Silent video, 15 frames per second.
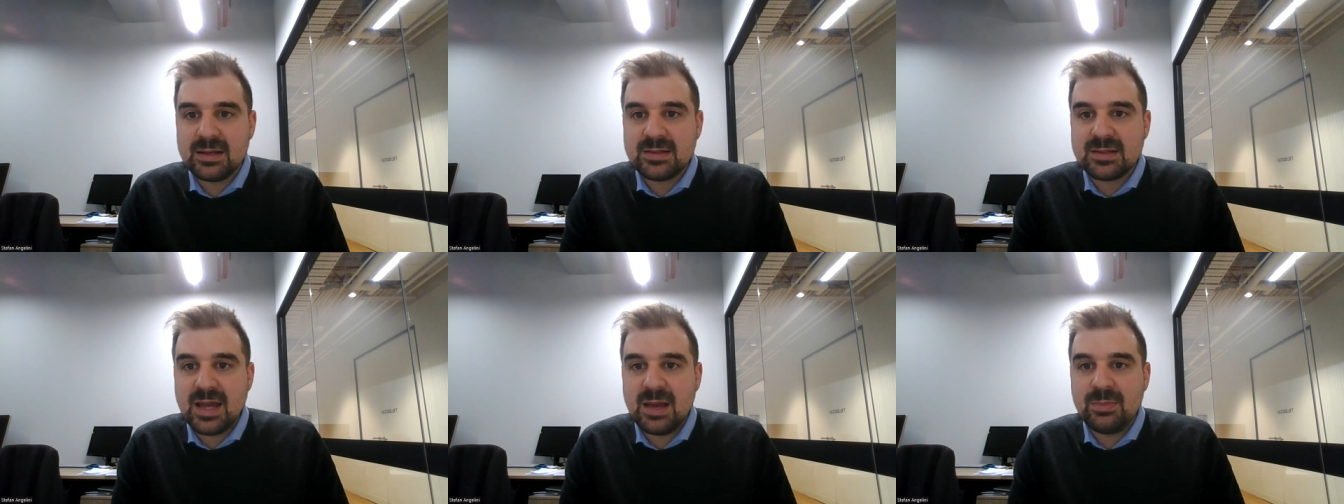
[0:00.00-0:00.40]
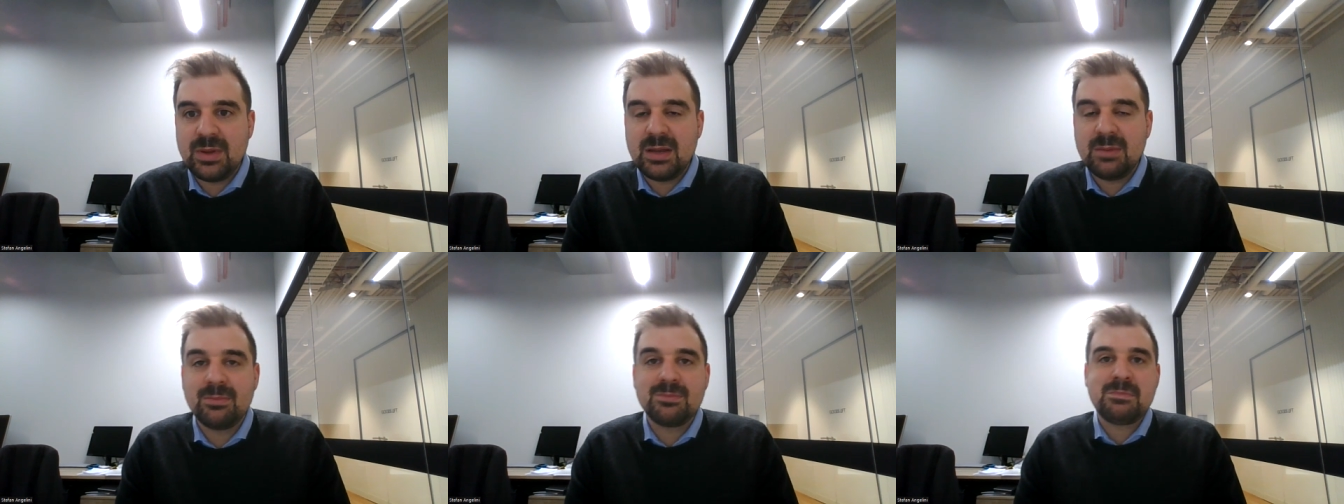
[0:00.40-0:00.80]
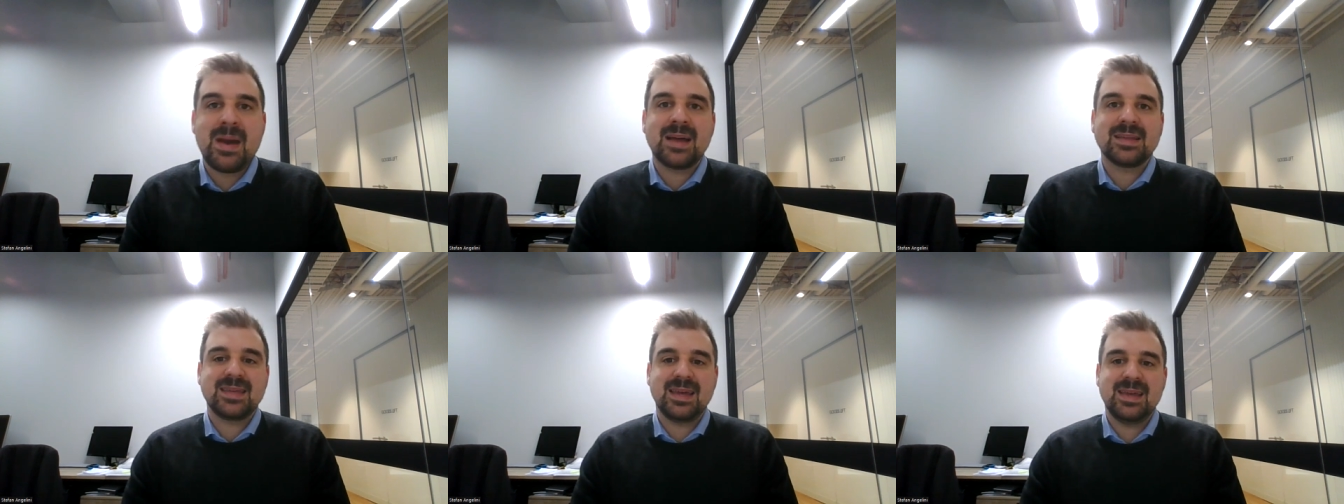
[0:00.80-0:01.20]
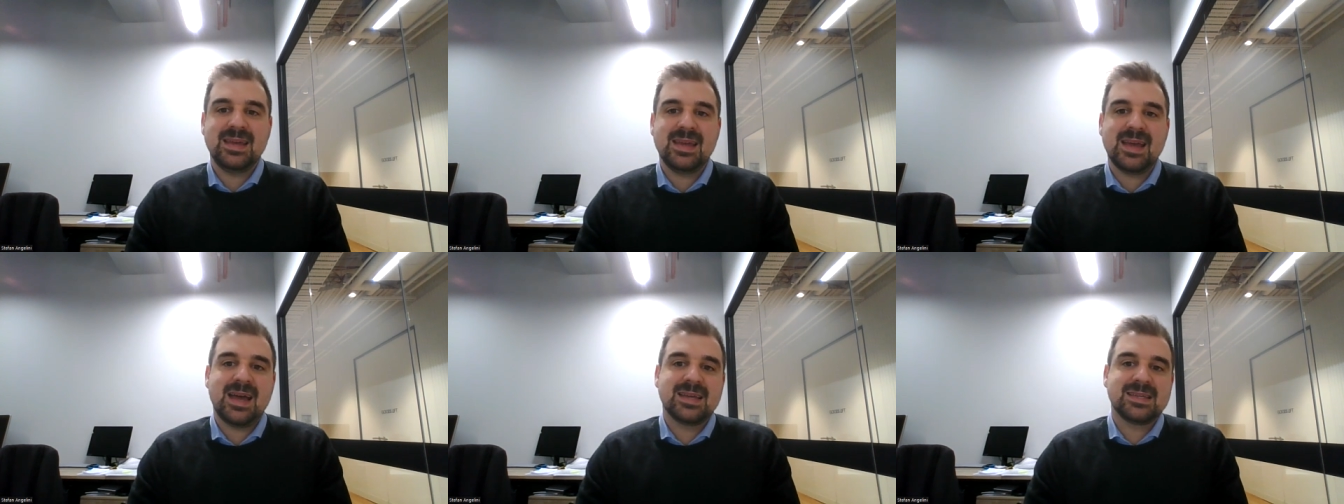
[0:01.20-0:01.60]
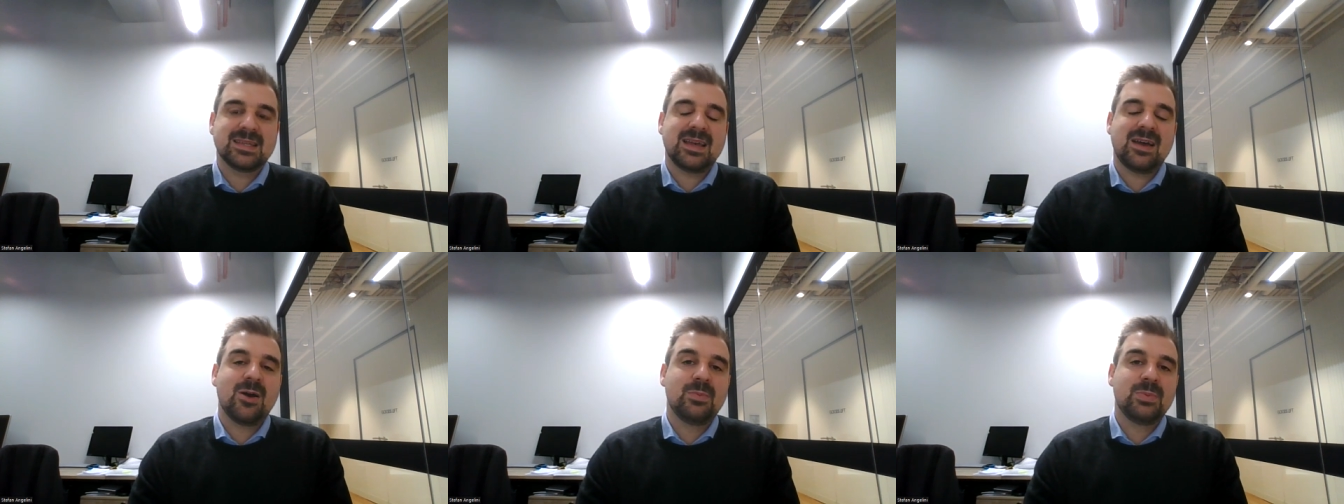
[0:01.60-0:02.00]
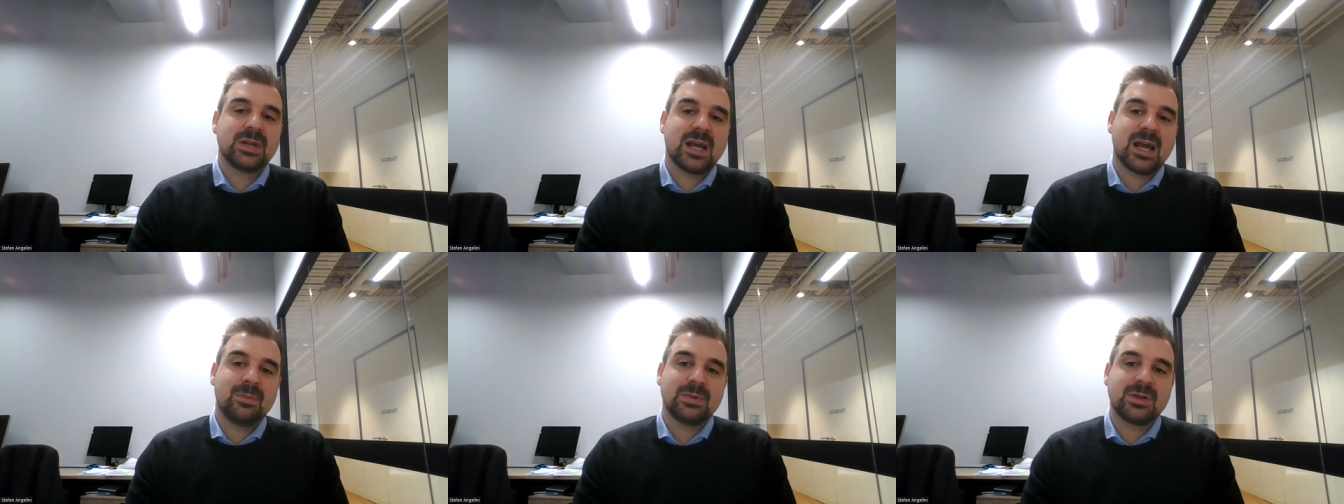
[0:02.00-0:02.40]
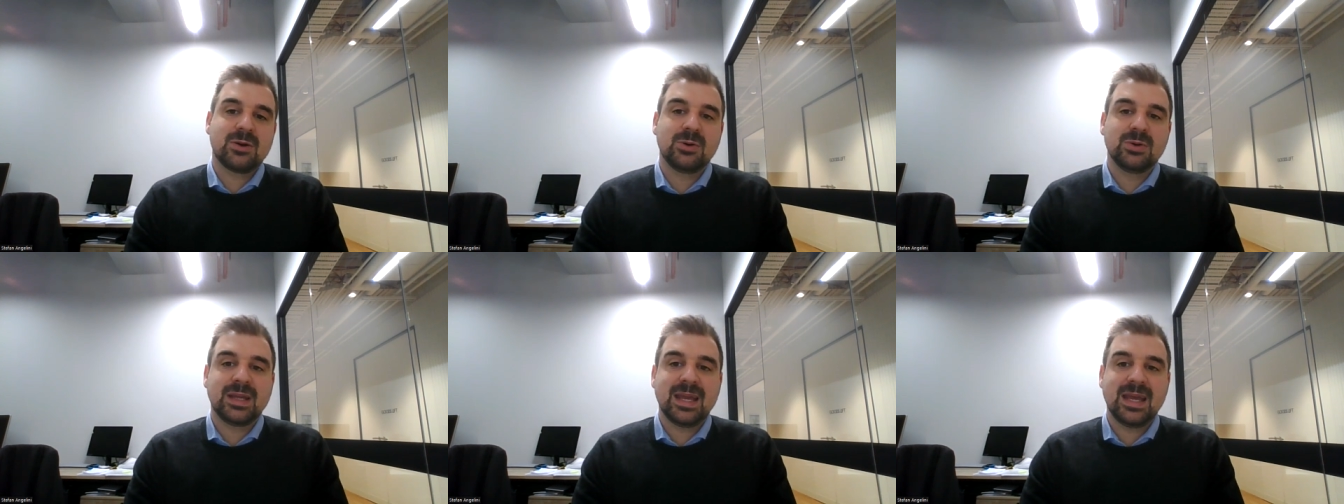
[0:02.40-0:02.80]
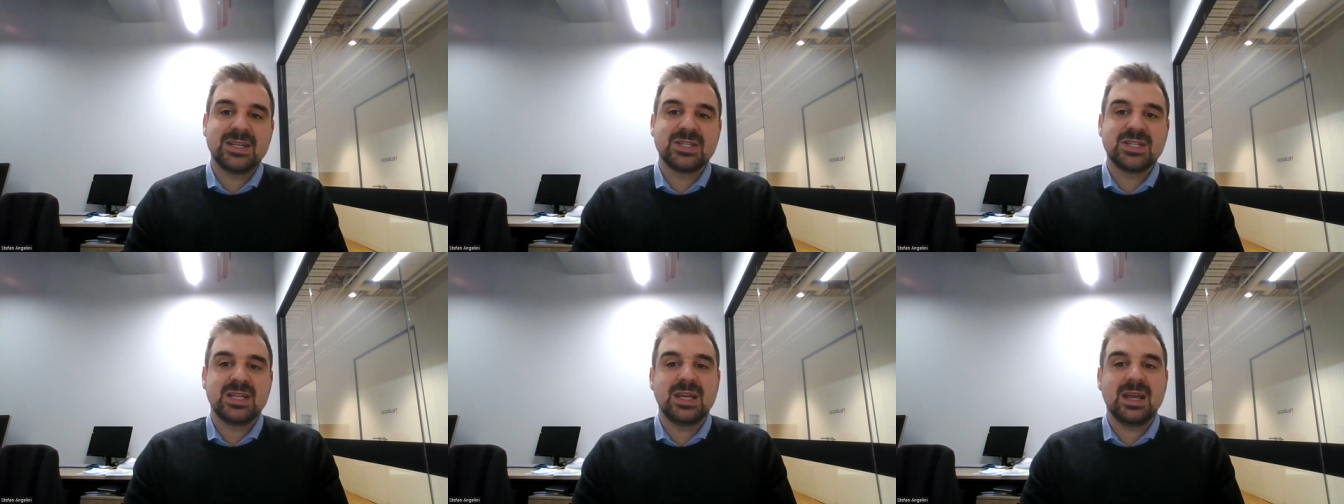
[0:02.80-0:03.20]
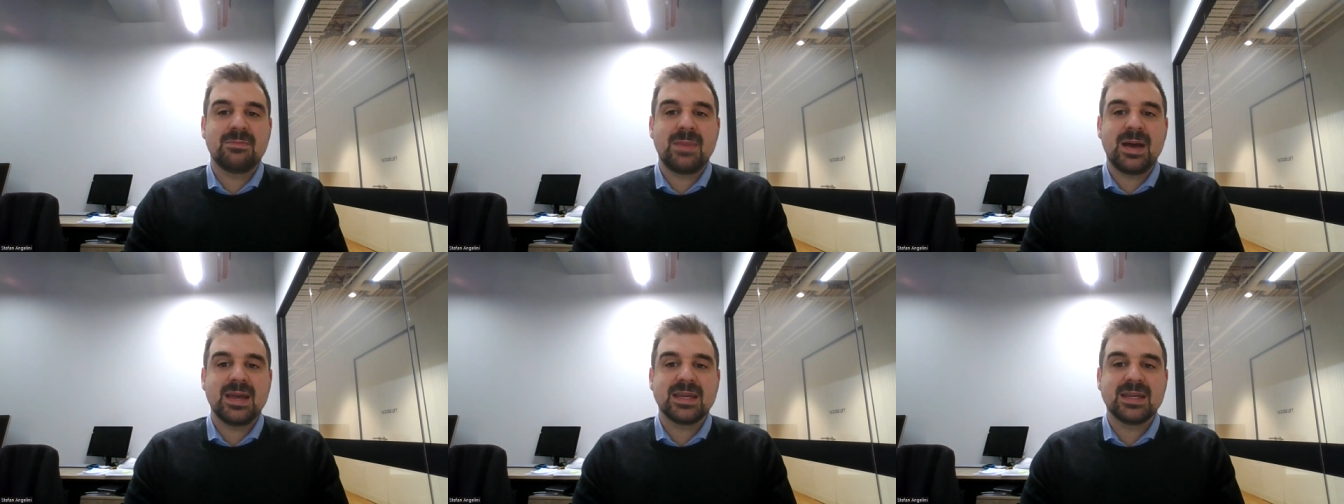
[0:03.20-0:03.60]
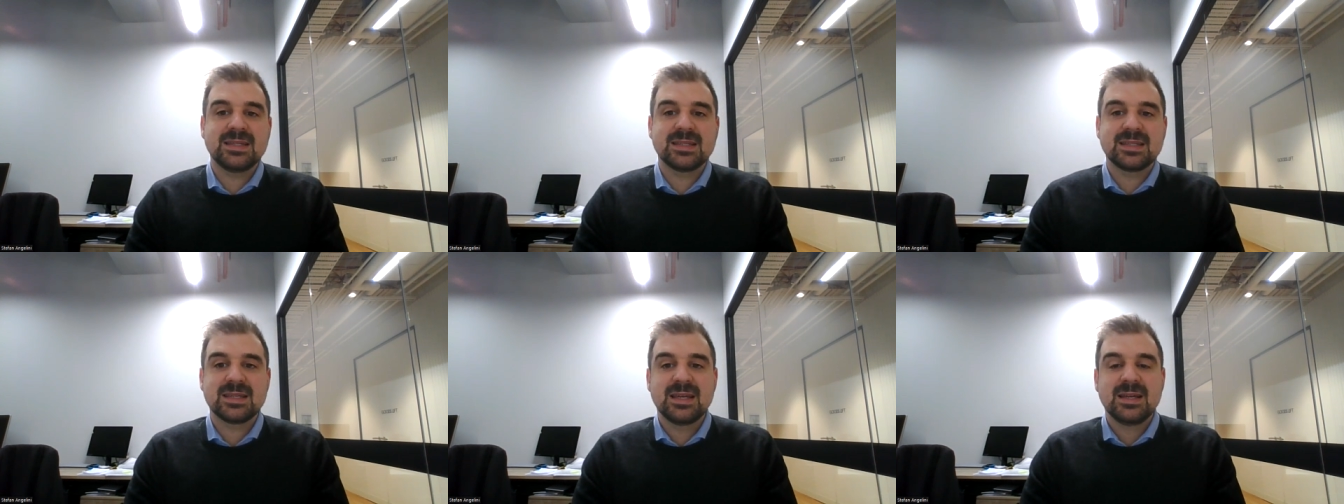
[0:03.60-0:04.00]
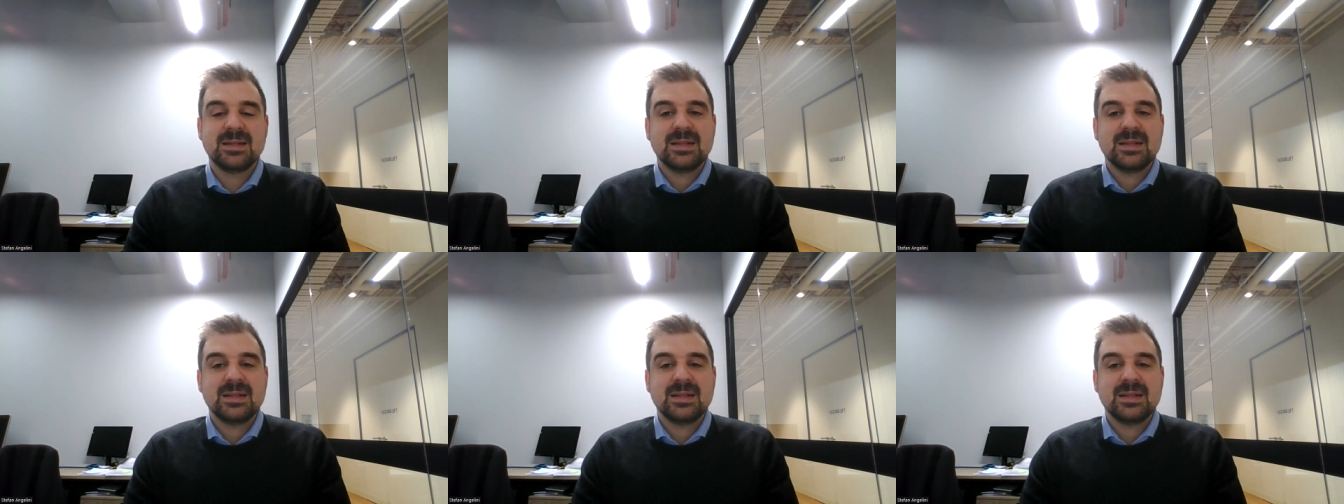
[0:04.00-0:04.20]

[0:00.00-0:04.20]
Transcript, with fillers: Nzambi Matee has opened a company called Gjenge Makers.